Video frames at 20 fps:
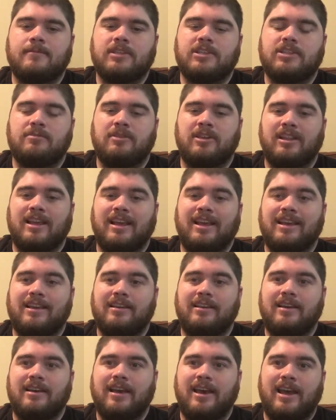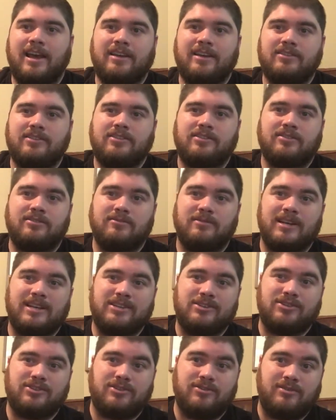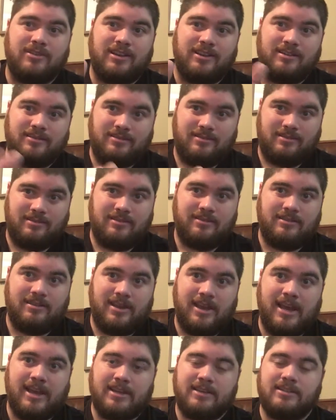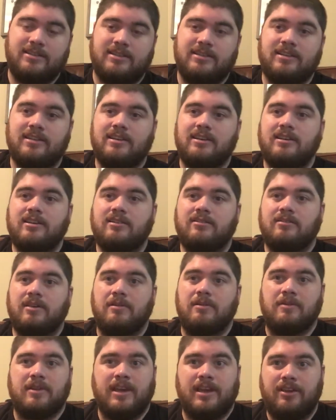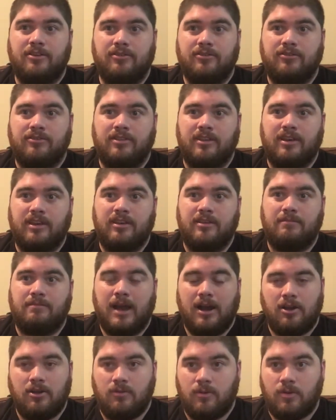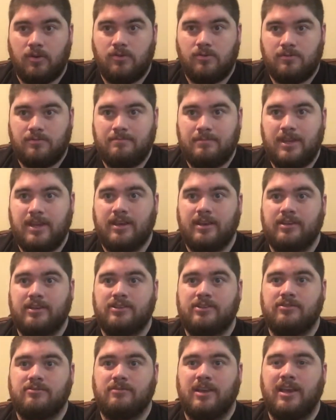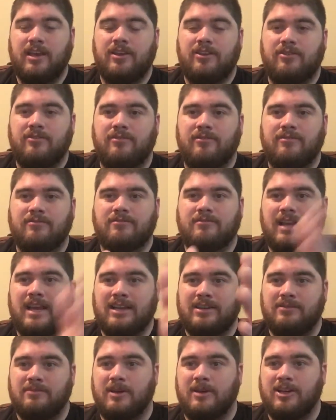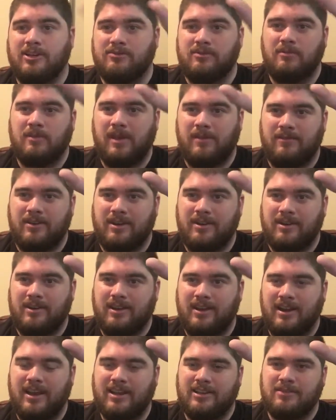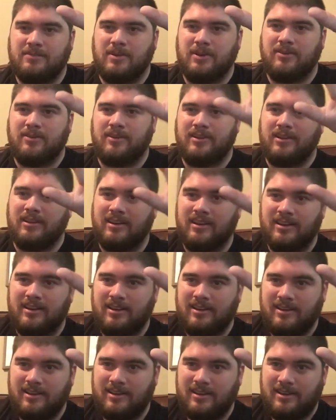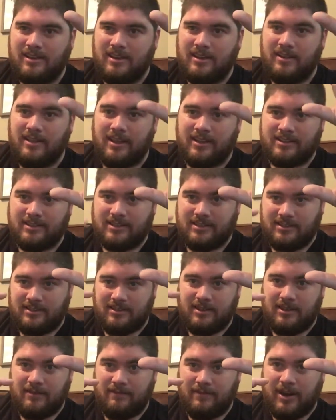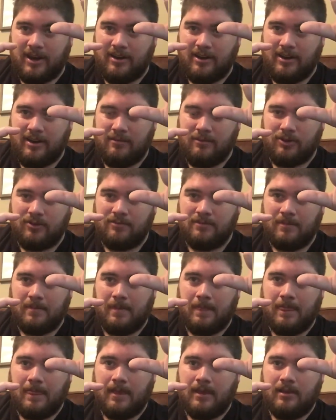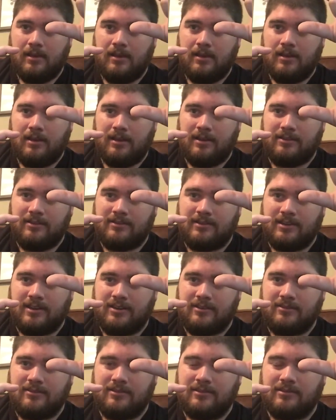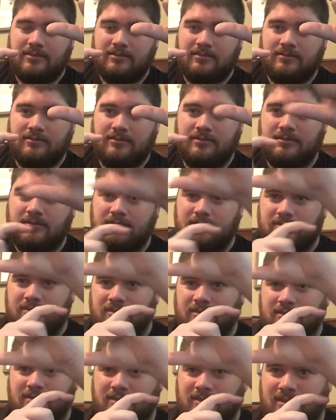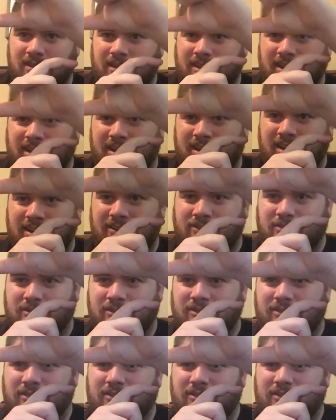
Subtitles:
something like x raised to the x, right? We can't use the power rule because we can't do x minus 1. We have an exponent that's a variable, and so I think I need to switch